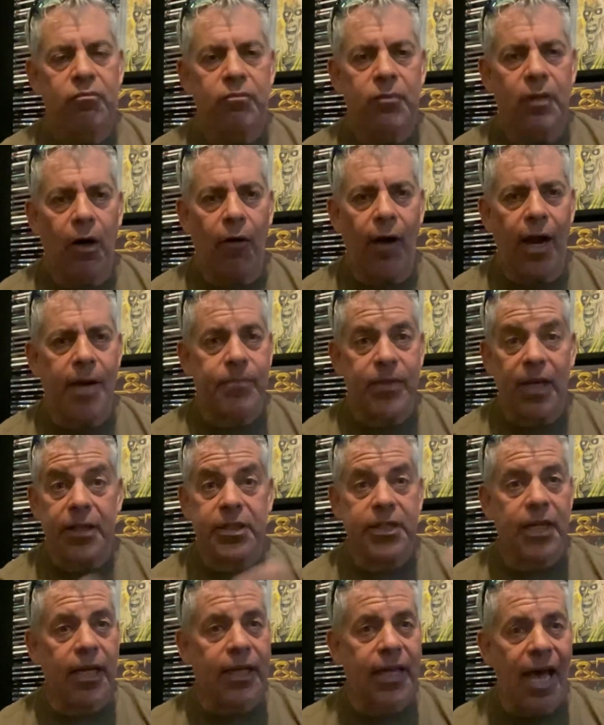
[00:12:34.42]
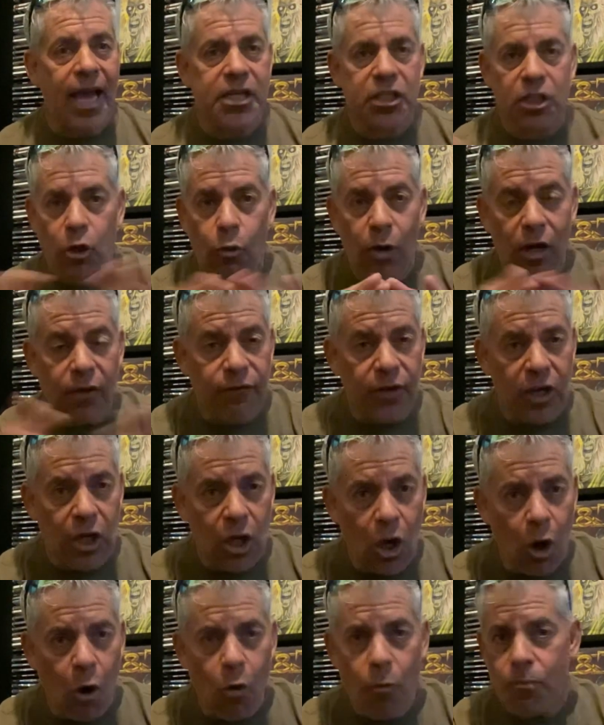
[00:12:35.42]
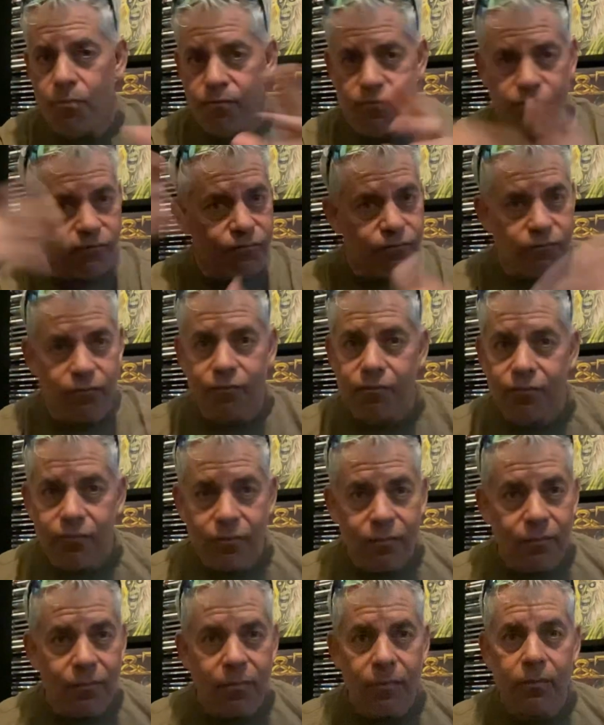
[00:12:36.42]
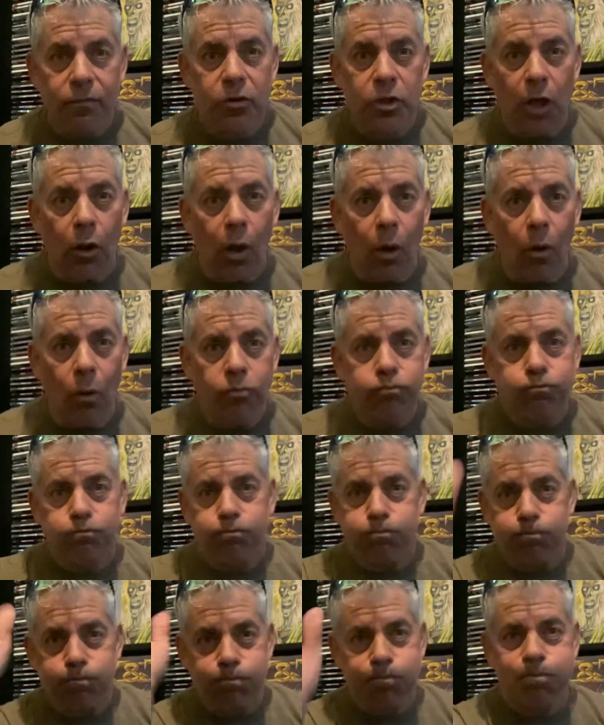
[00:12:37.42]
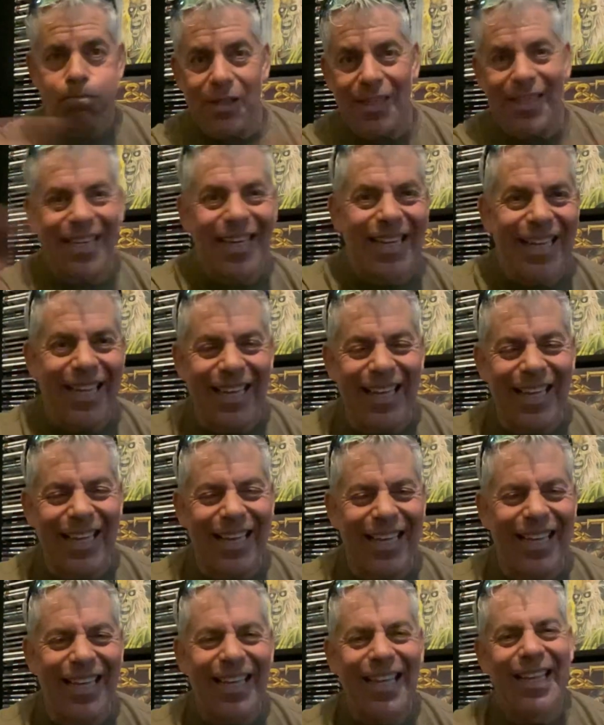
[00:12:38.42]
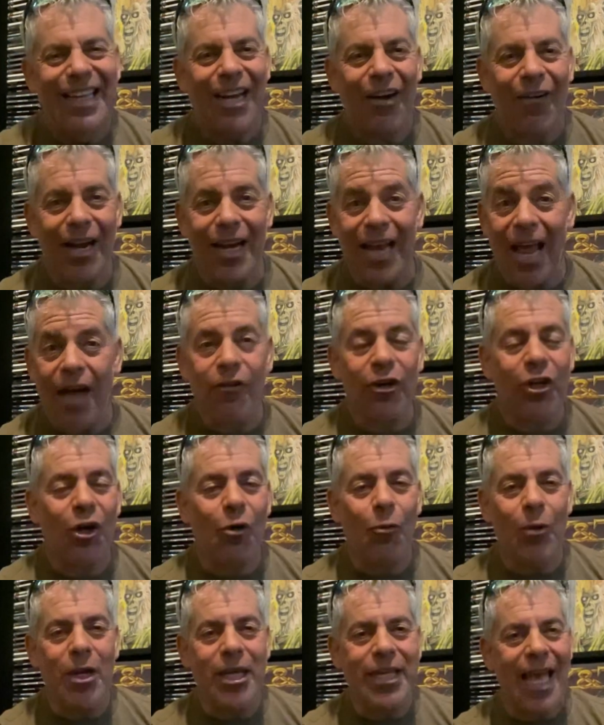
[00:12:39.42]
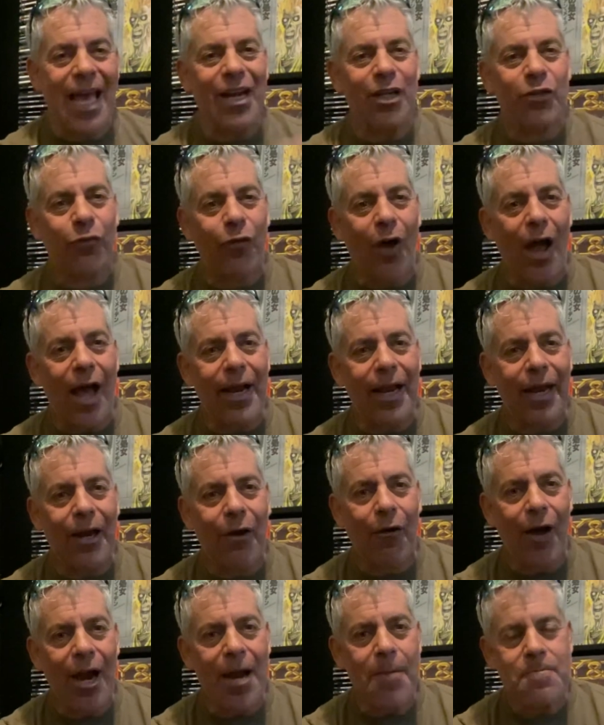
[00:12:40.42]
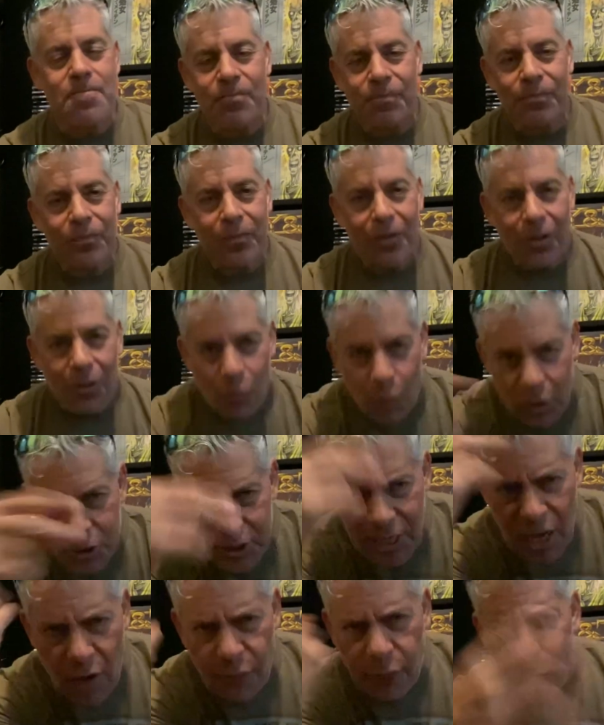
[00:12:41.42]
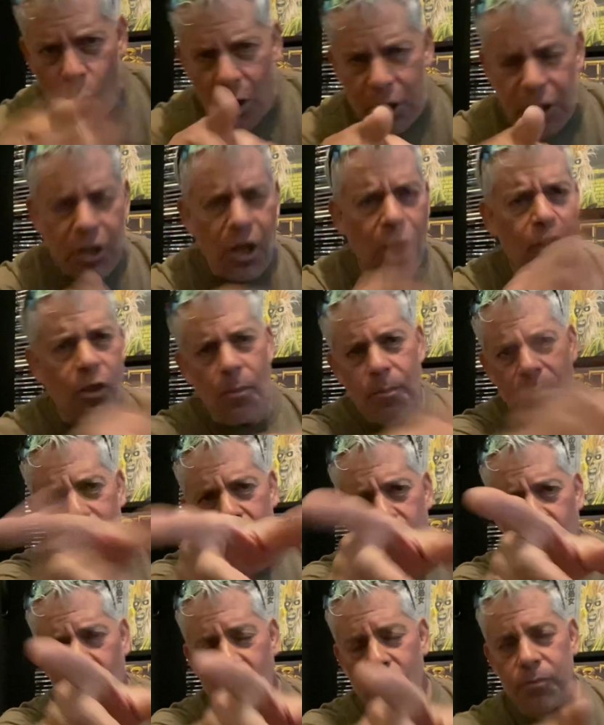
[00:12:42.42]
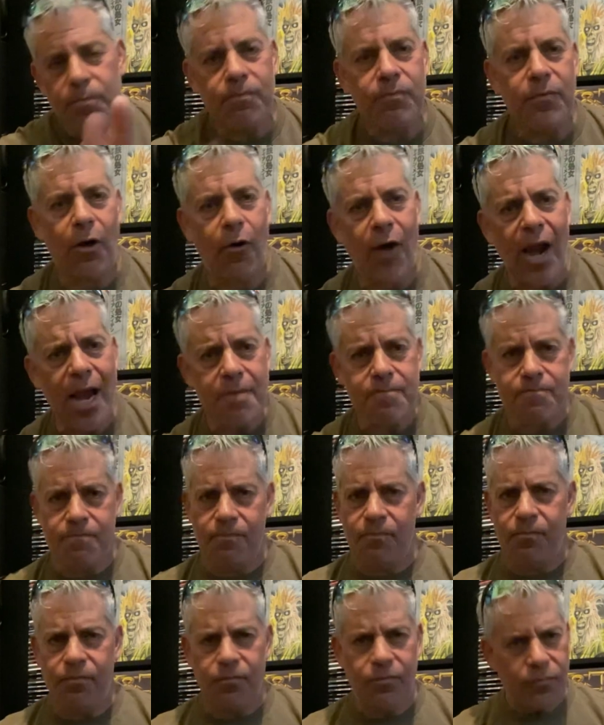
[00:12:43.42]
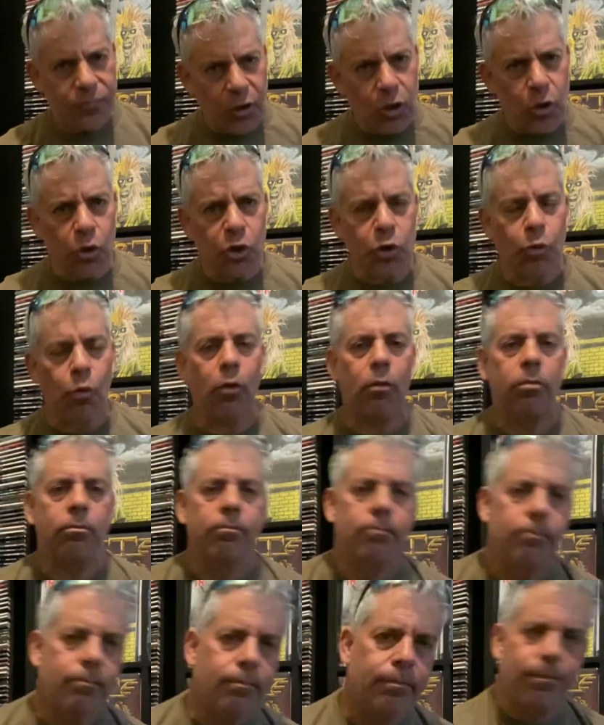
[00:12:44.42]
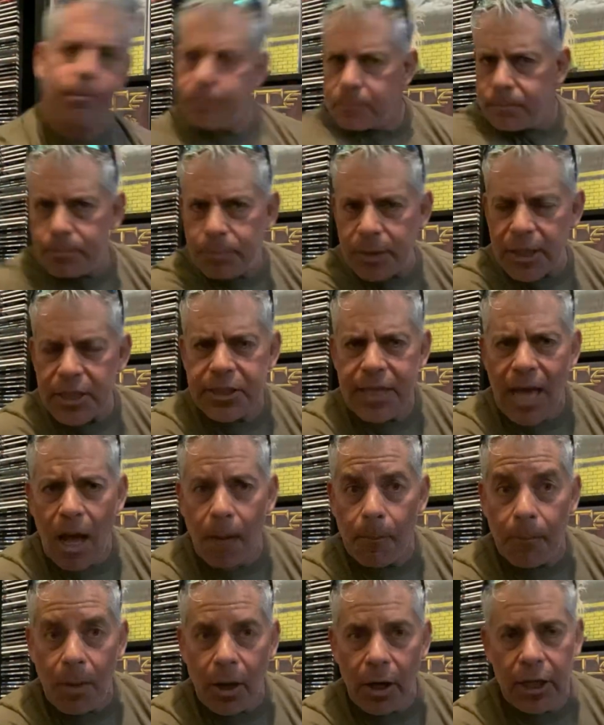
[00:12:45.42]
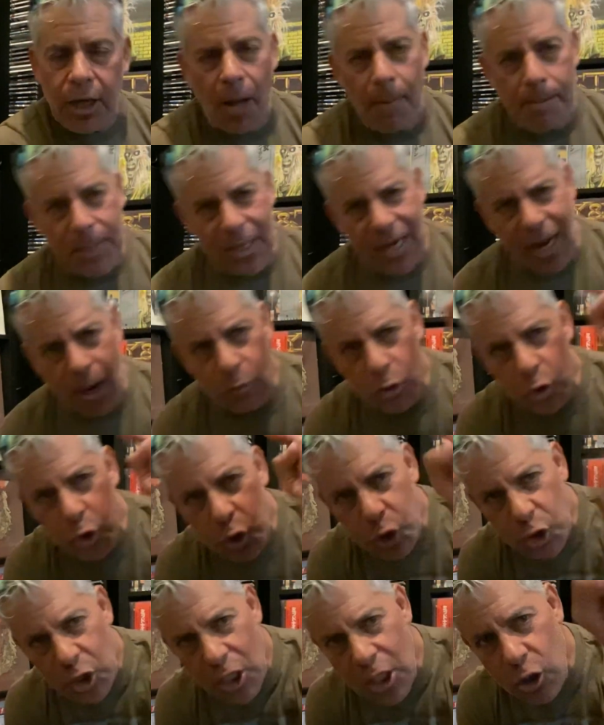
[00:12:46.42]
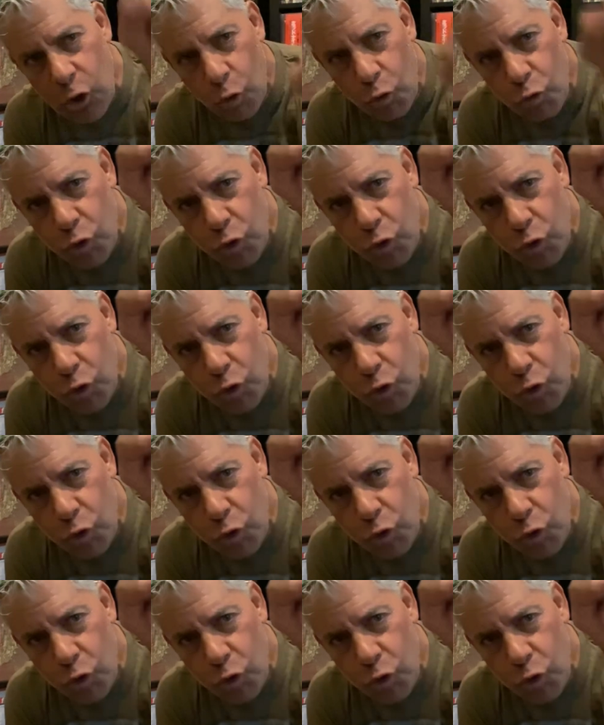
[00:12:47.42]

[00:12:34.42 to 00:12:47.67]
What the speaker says: All right? That's it, guys. Quick video. Shalom. All right? Have a good weekend. It's Friday, all right? Watch out for one another and be good. All right? The usual. Peace out, Buttercup, and I will see you